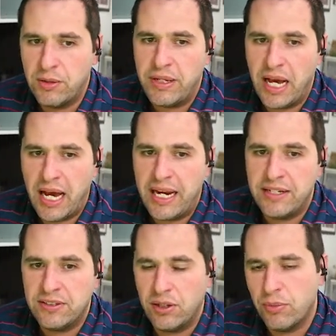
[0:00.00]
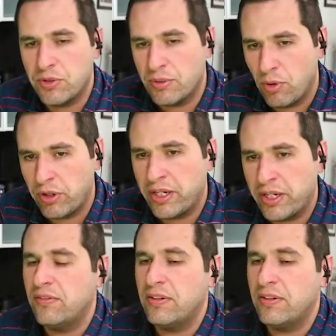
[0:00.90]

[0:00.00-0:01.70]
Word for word: to be highest in emerging markets,